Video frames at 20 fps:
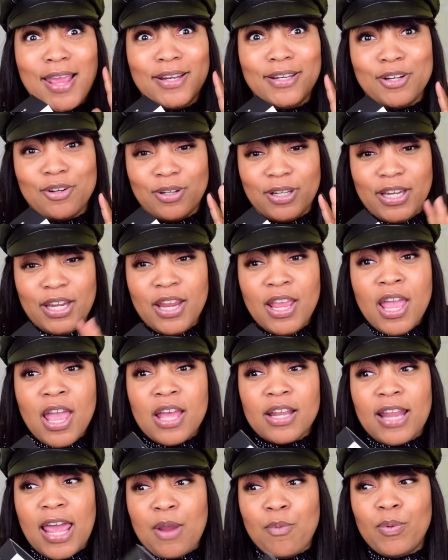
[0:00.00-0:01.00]
literally,
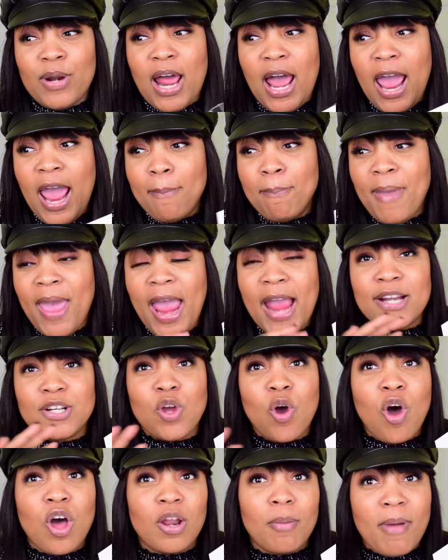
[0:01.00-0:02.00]
like when I had packed
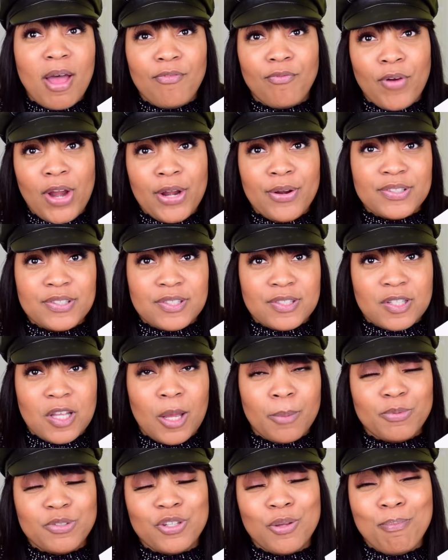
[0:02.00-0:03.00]
all of my fragrances
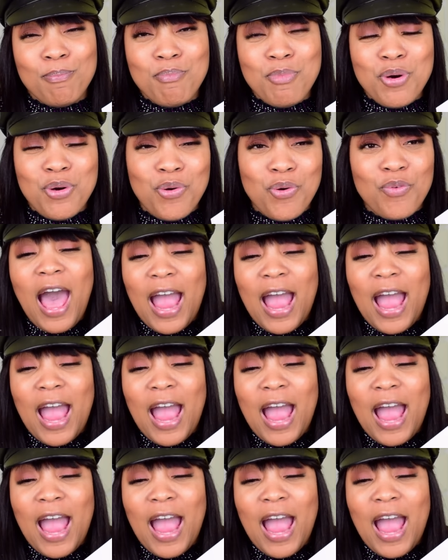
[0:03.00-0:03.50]
up to move,